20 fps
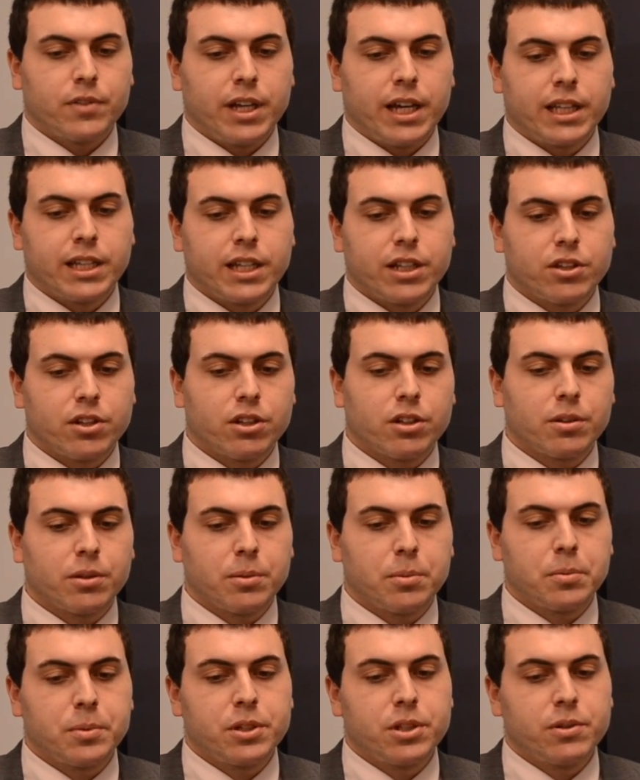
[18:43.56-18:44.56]
And then
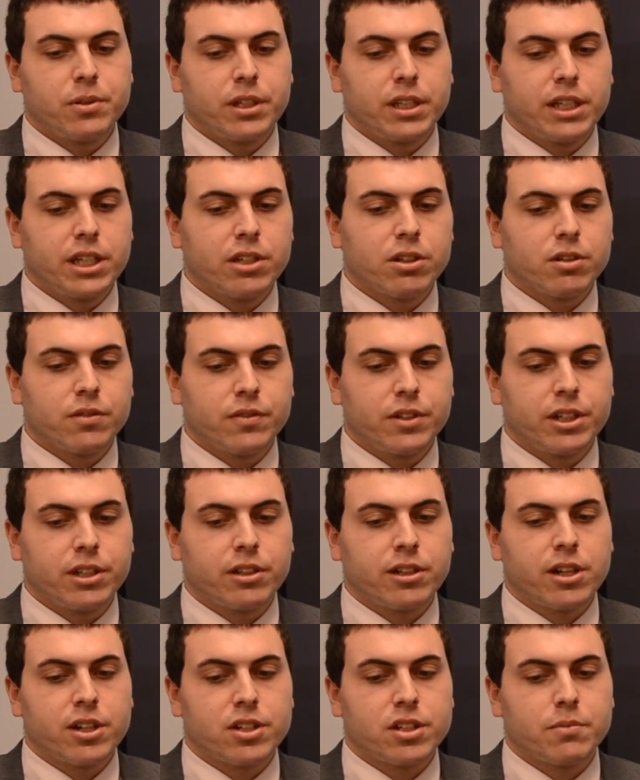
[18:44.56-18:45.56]
thirdly, we're doing a
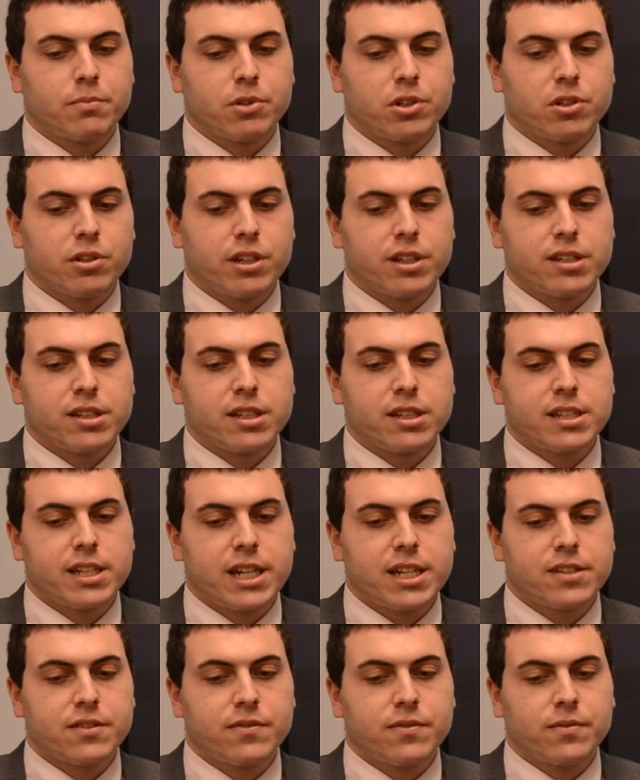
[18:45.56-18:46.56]
year-over-year customer trust and
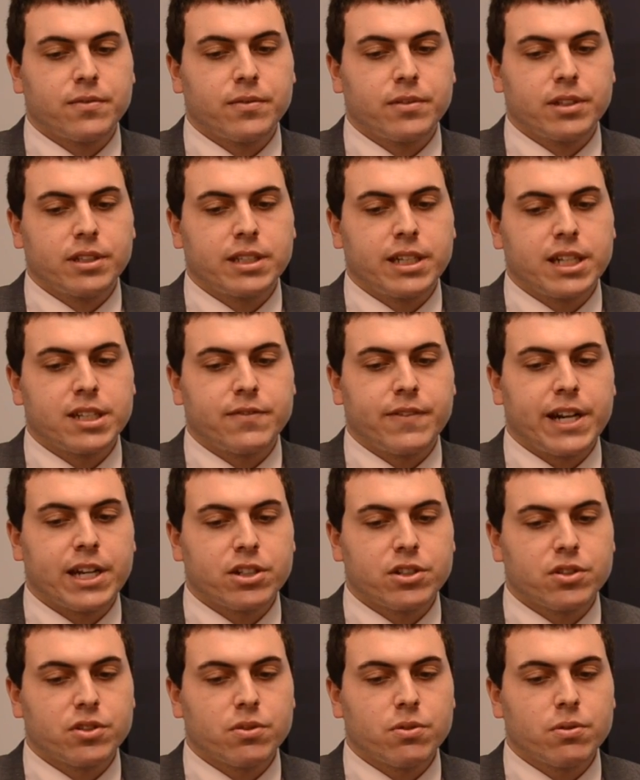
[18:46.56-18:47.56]

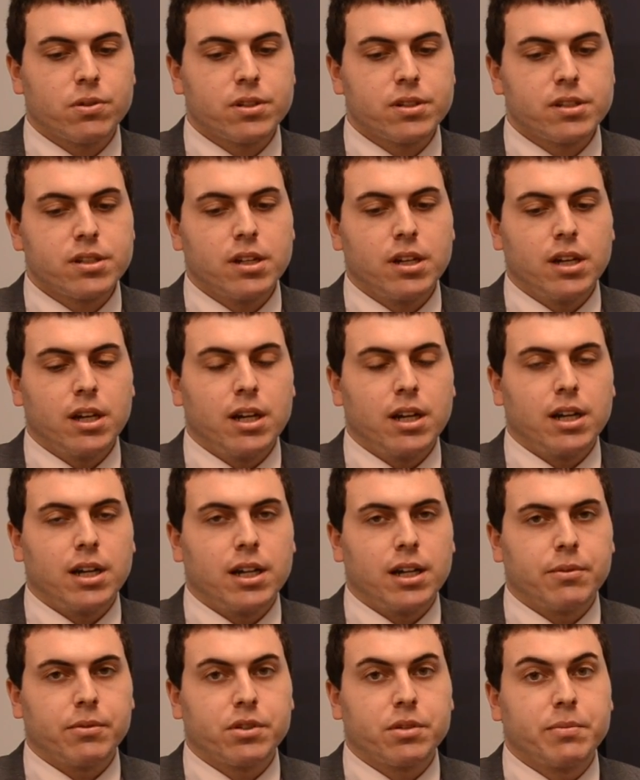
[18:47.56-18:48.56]
satisfaction scores,
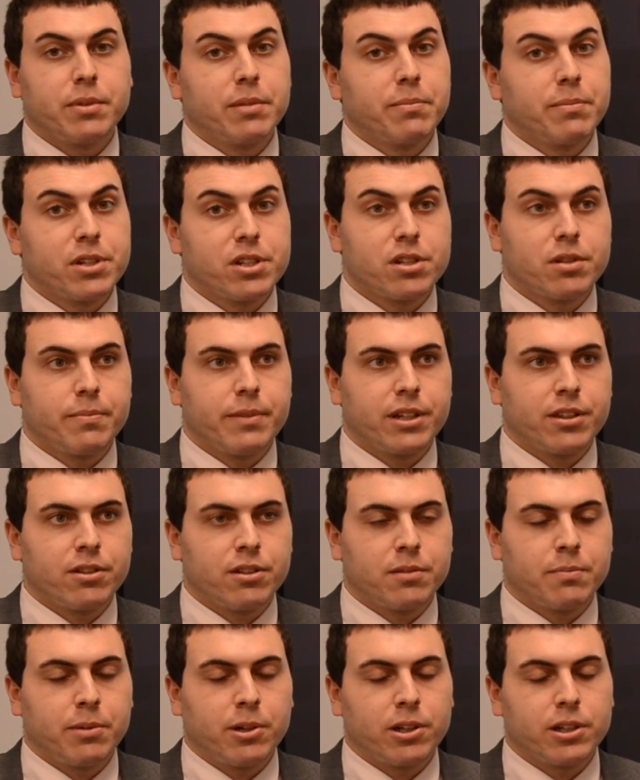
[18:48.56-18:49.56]
which will be administered by
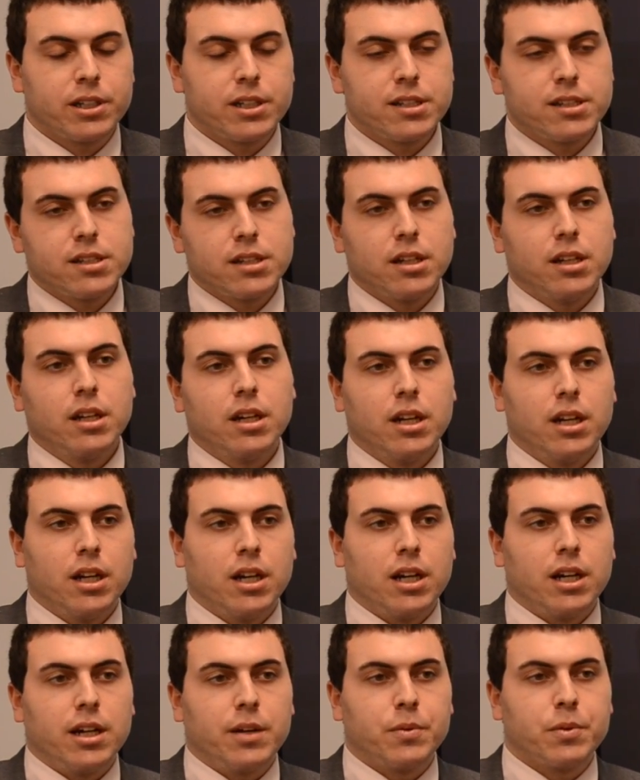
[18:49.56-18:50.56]
third parties.
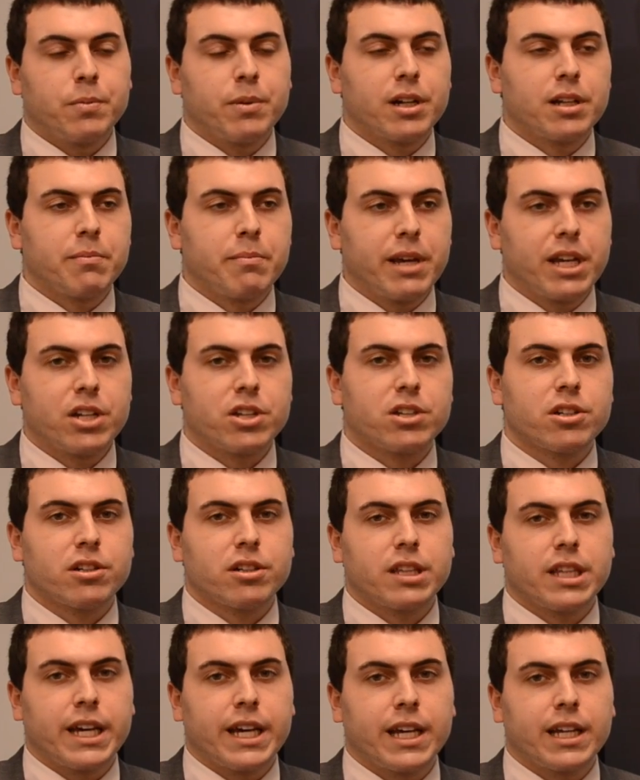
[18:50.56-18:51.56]
We want to make
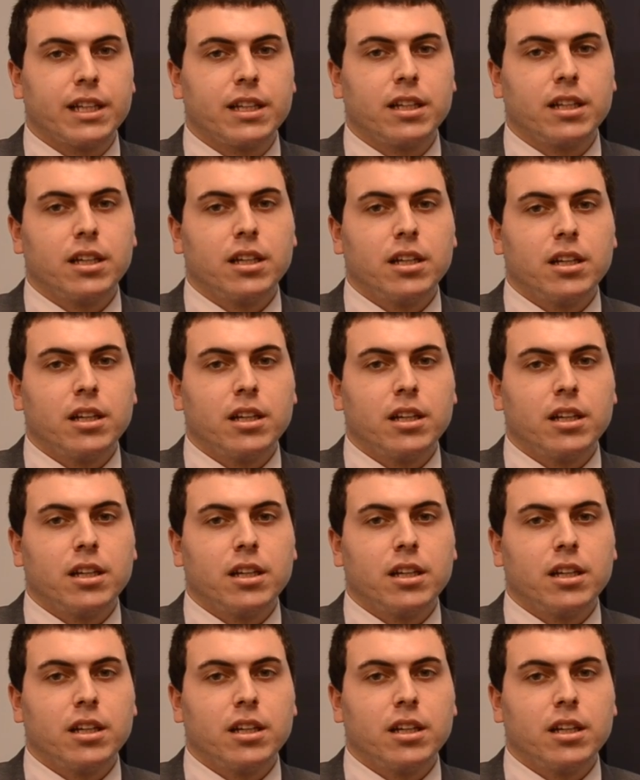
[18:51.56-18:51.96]
sure that